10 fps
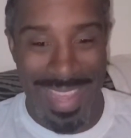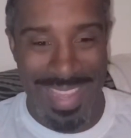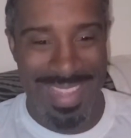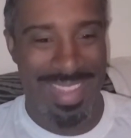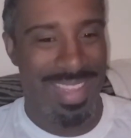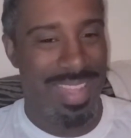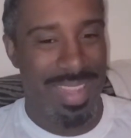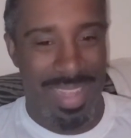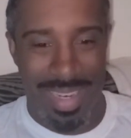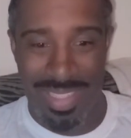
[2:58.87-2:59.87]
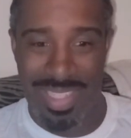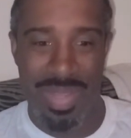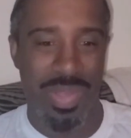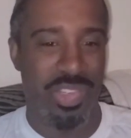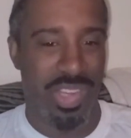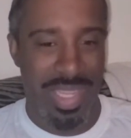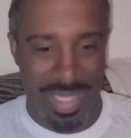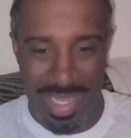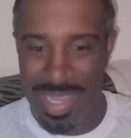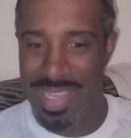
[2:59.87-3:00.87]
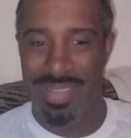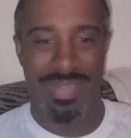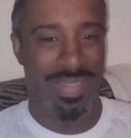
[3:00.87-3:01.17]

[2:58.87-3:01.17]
Let's see what Drake's saying.